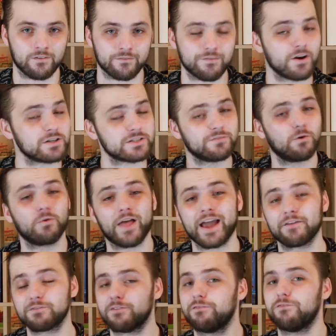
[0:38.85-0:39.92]
First of all, they
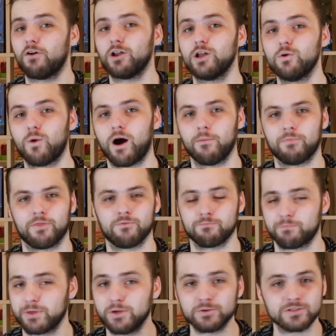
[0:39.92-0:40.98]
have to follow up the
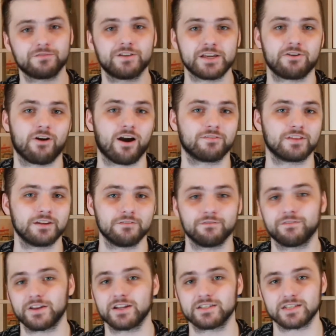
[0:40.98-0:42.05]
beautifully crafted
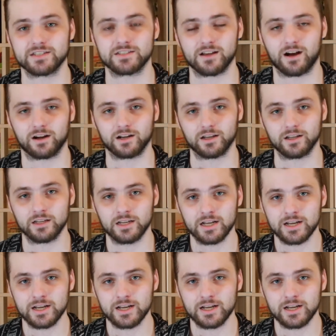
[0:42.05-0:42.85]
Infinity Saga,